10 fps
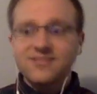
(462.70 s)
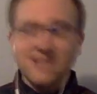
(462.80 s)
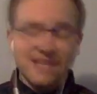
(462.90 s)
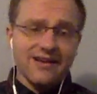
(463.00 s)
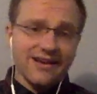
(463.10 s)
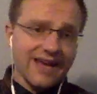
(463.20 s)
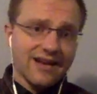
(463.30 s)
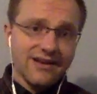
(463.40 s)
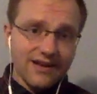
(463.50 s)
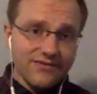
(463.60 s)
And
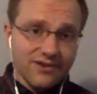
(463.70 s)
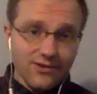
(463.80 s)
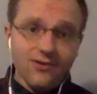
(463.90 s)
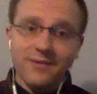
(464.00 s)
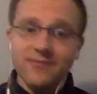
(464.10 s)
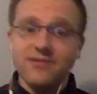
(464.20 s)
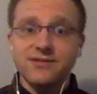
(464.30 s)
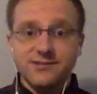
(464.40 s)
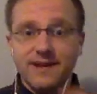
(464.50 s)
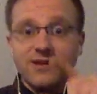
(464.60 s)
again, if you don't remember, the
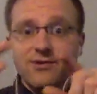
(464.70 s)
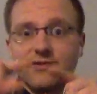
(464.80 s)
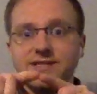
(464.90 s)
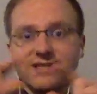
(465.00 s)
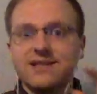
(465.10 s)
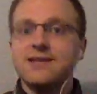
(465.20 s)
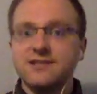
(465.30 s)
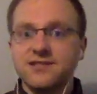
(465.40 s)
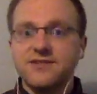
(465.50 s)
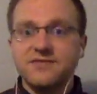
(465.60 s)
spike protein is on the
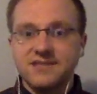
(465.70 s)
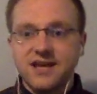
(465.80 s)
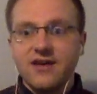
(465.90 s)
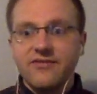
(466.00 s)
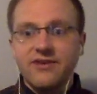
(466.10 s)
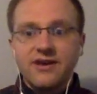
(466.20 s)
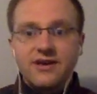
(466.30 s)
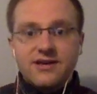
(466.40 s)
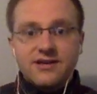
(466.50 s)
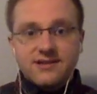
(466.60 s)
surface of
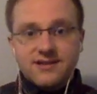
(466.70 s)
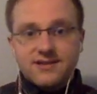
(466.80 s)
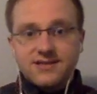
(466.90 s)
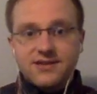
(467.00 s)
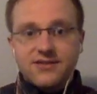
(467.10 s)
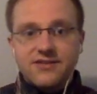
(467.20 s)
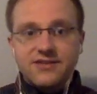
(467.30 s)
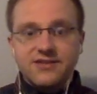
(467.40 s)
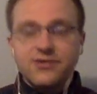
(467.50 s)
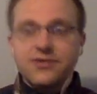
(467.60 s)

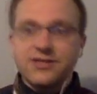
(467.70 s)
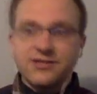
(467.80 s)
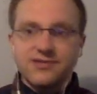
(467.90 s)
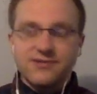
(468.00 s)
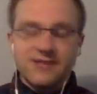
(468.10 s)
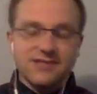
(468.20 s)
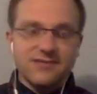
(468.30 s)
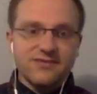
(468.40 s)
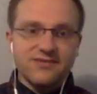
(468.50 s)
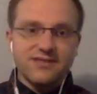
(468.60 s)
SARS-CoV-2 and it's
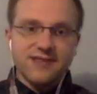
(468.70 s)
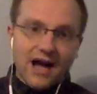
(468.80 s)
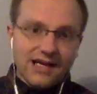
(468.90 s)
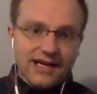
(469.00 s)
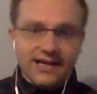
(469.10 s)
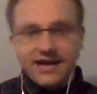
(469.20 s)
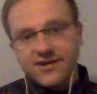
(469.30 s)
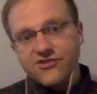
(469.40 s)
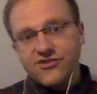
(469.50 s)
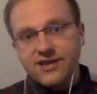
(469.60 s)
responsible for docking and
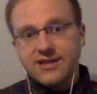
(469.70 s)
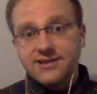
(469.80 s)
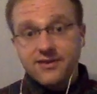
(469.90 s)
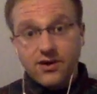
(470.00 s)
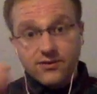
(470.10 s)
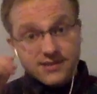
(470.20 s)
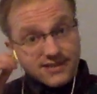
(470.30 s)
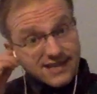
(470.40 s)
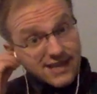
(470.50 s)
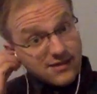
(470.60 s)
entry into the host
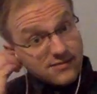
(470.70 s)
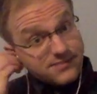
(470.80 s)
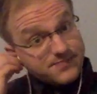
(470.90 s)
cell.